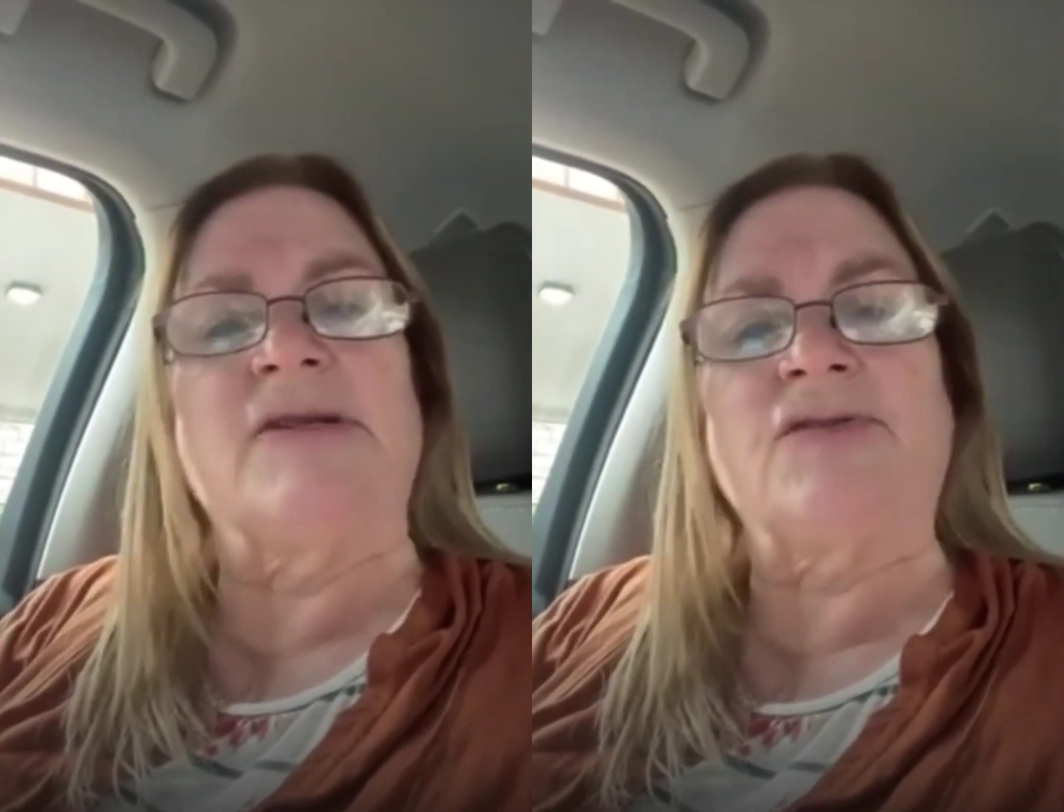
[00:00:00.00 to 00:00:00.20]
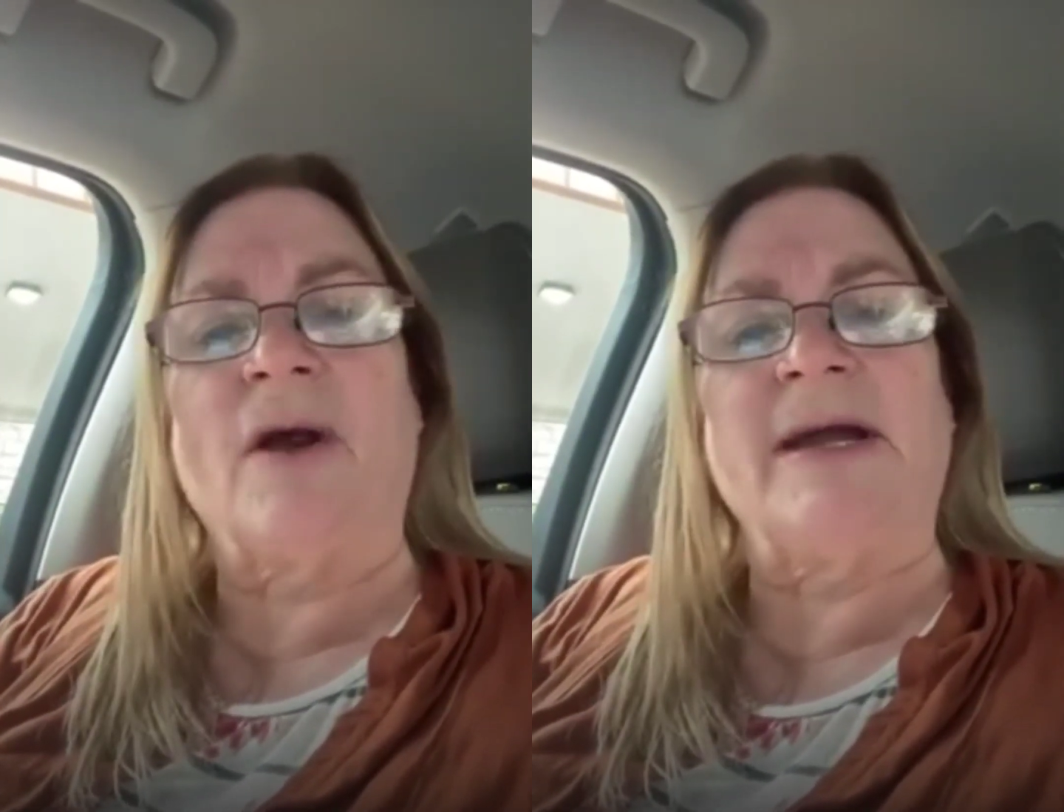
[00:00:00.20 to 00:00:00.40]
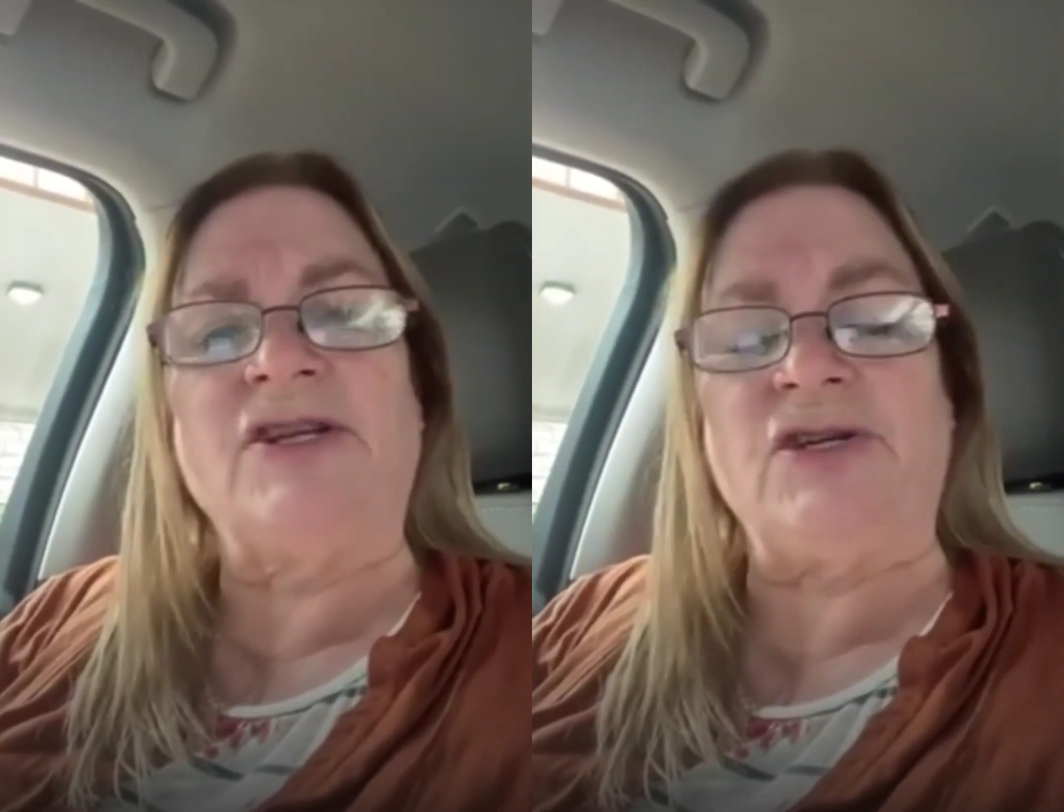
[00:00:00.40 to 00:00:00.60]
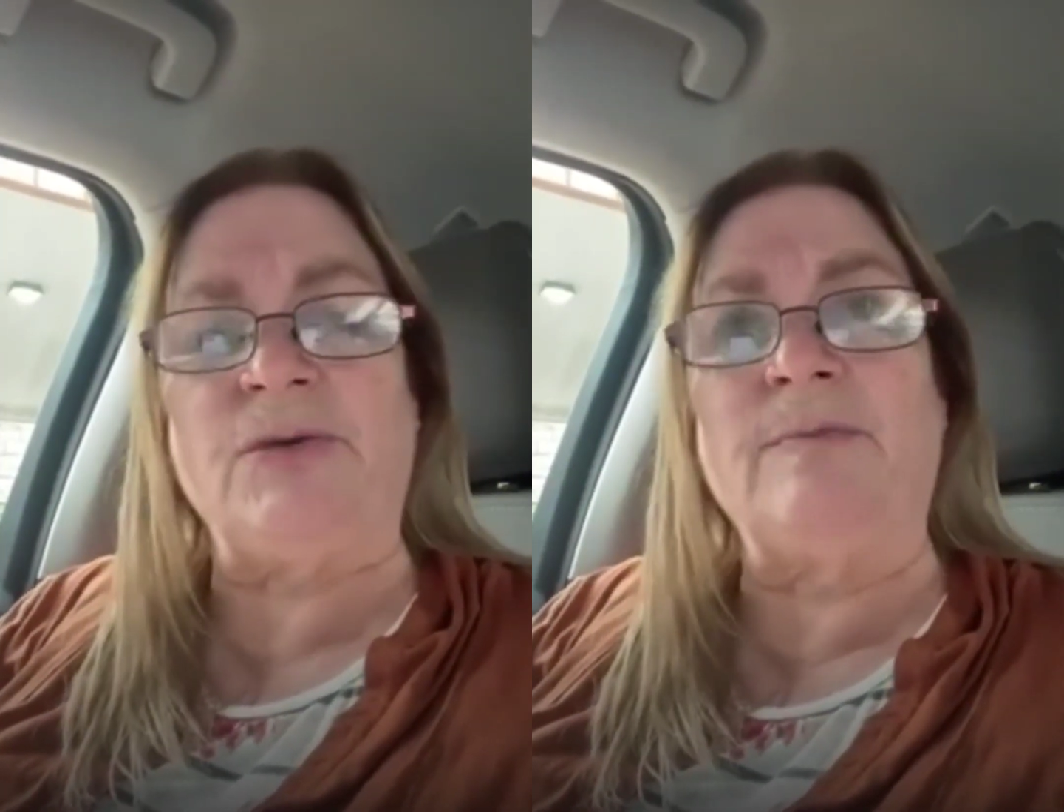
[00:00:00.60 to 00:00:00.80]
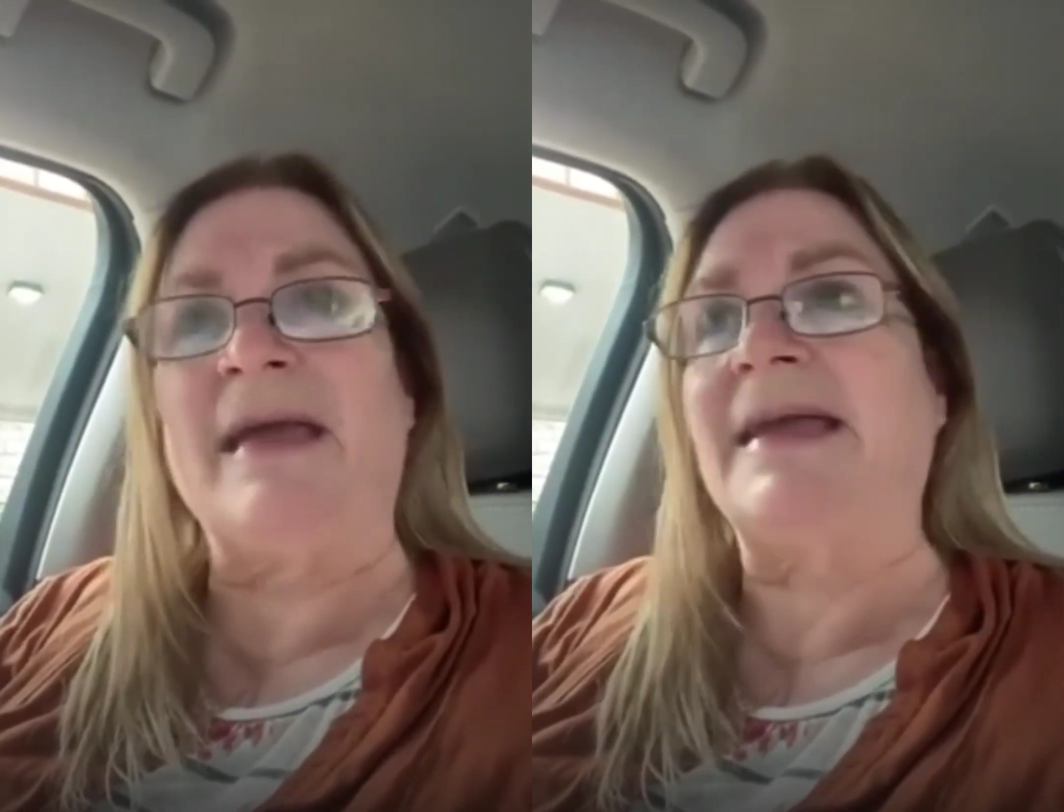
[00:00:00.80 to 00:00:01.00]
Trying
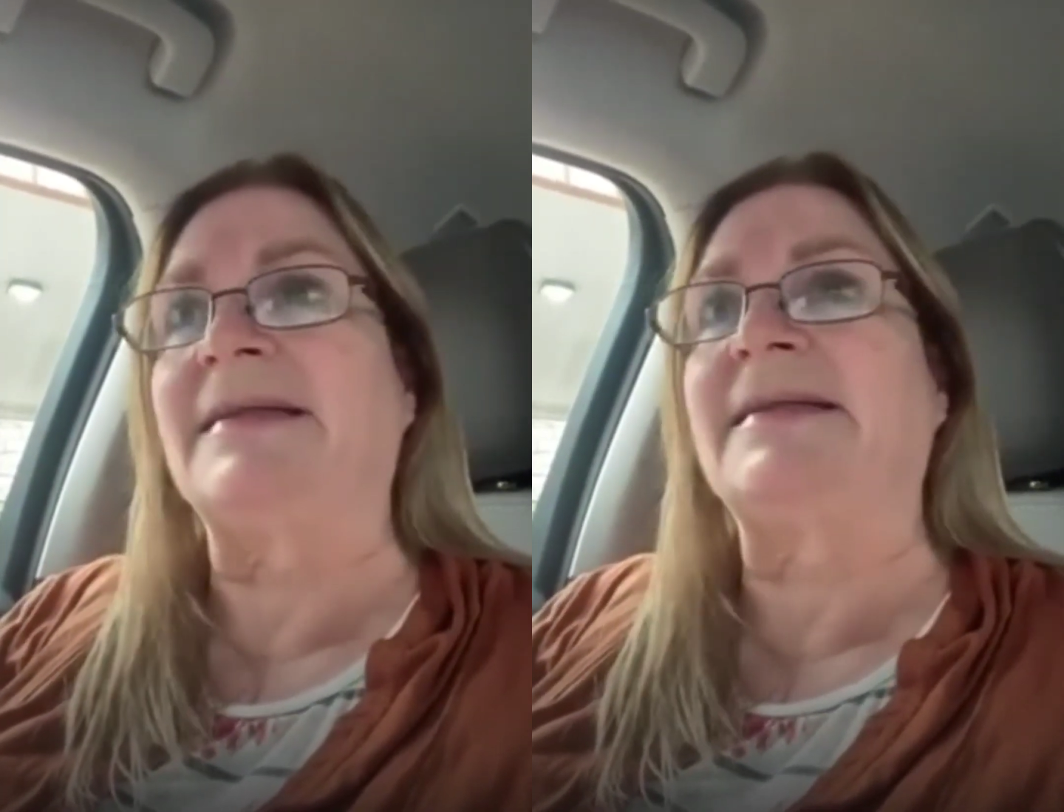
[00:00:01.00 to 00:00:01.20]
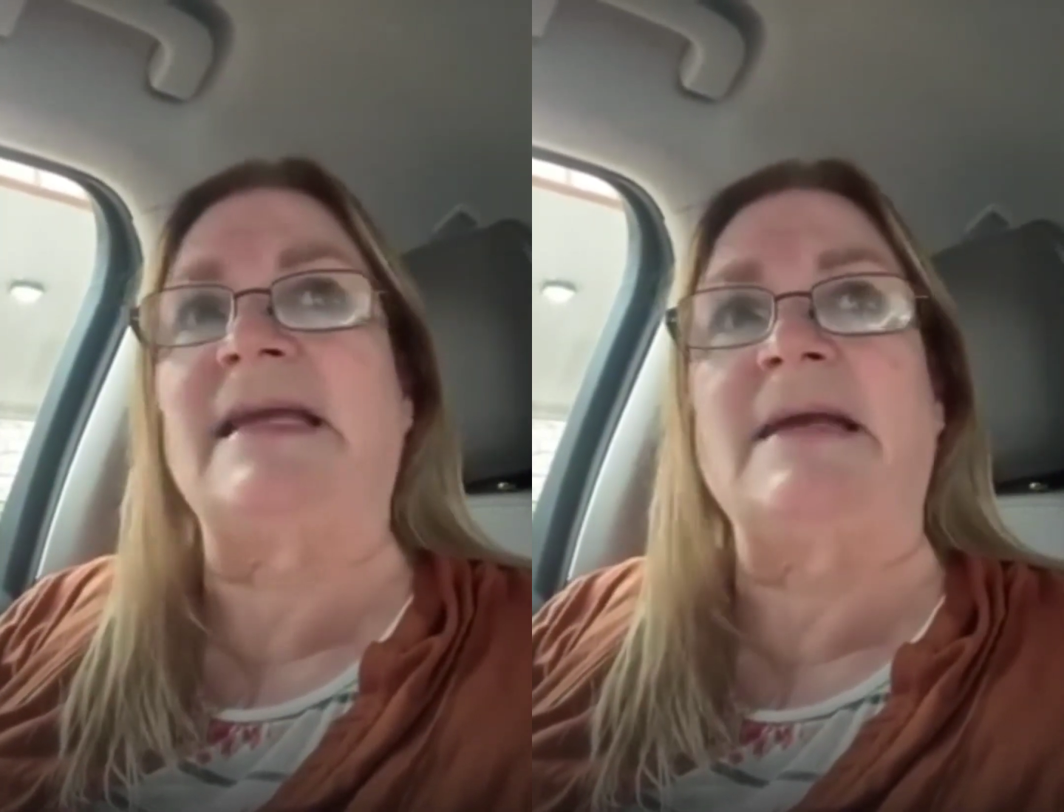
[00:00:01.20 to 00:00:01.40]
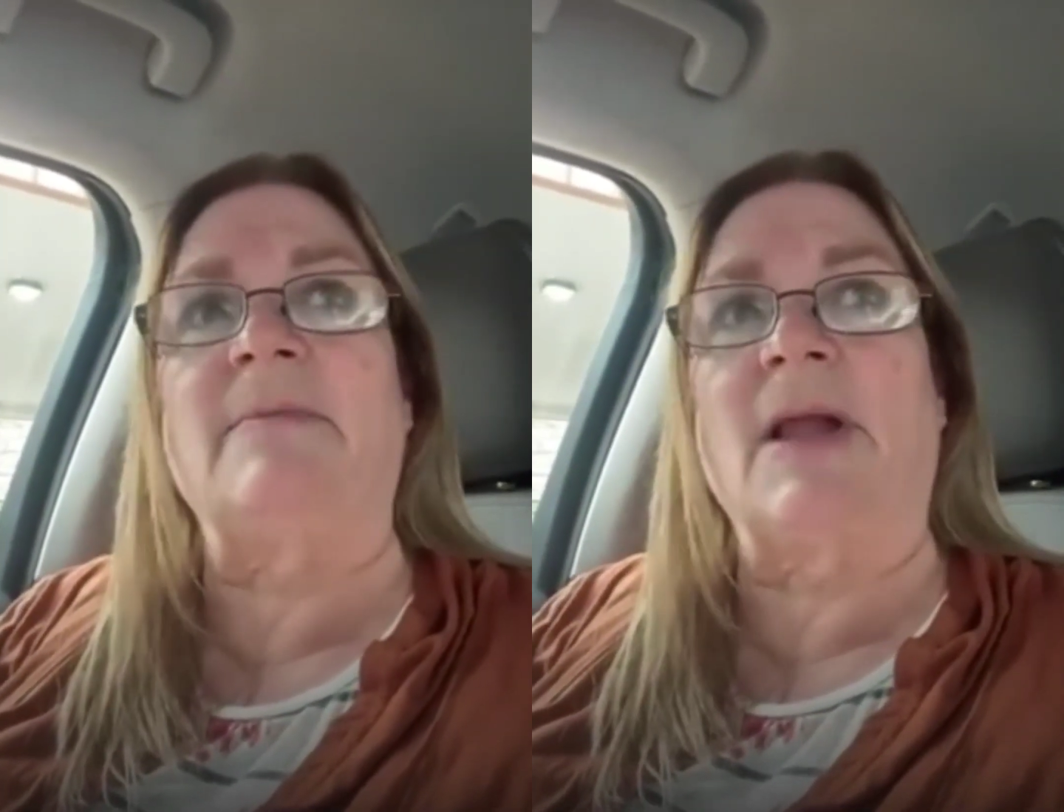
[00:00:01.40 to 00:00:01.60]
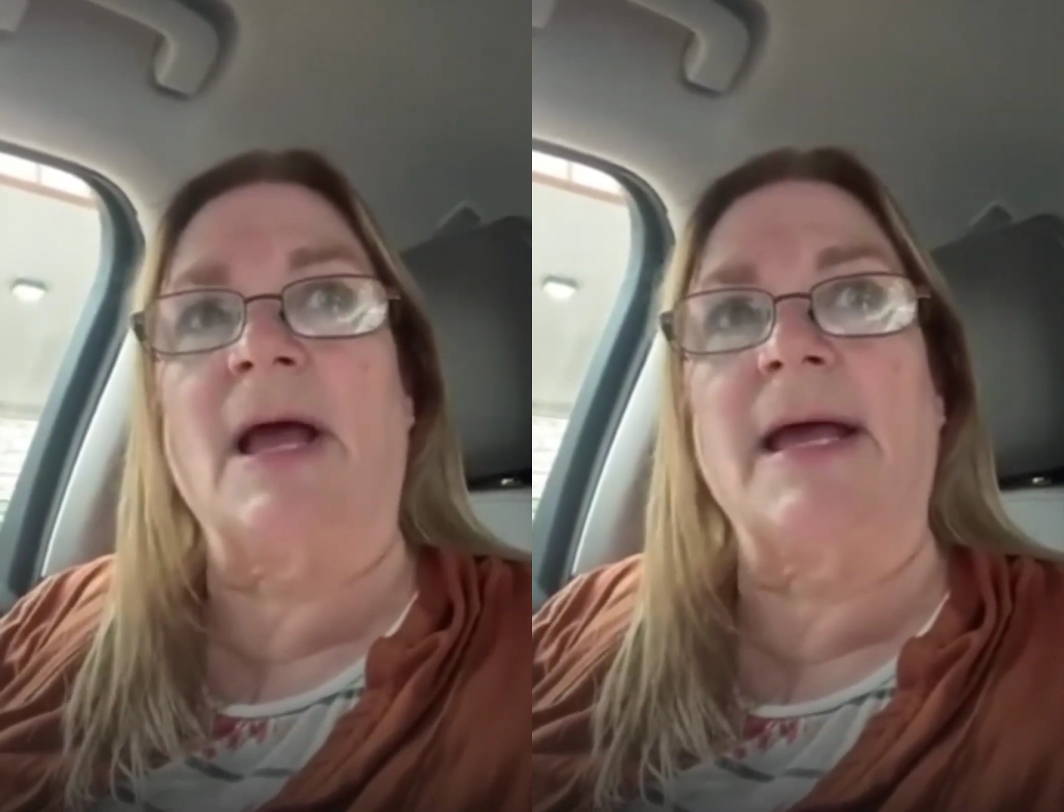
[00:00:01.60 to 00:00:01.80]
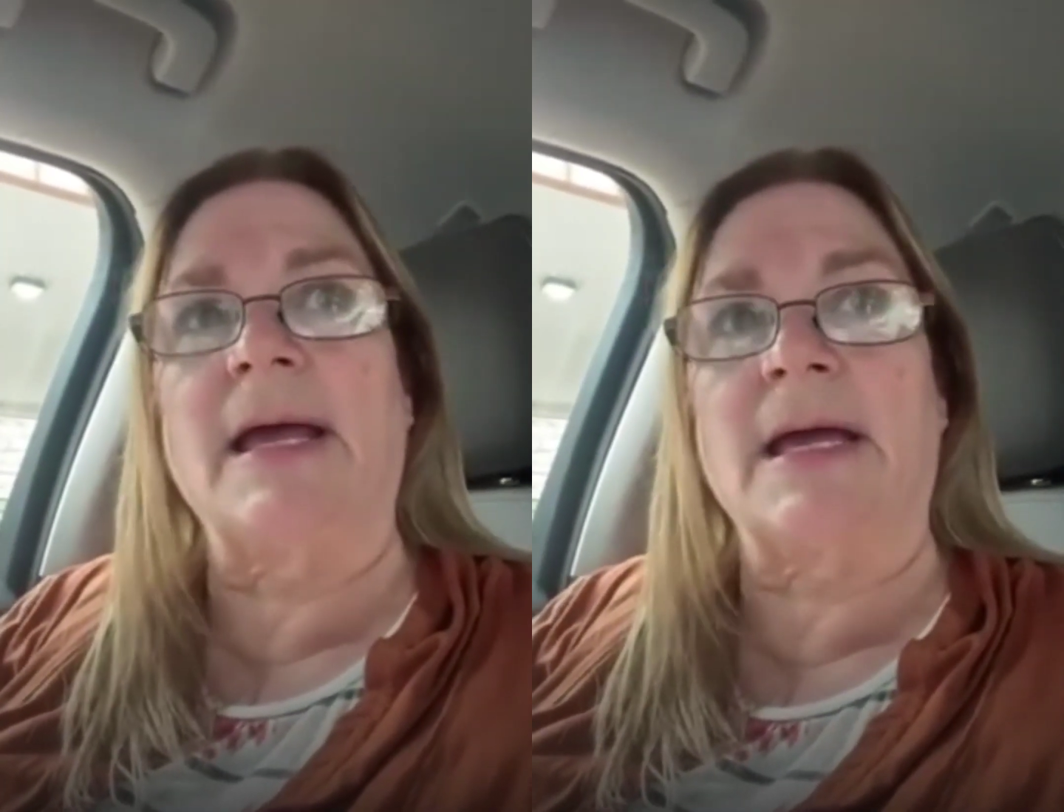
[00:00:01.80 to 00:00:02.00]
to make it seem
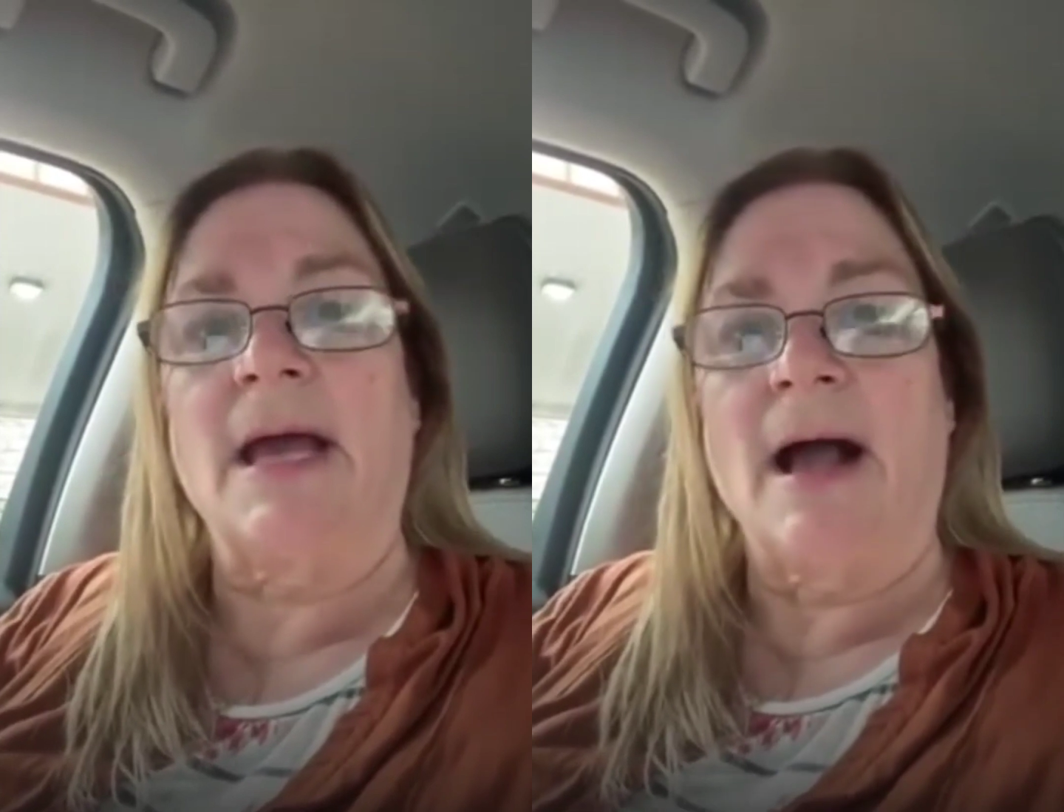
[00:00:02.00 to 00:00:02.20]
like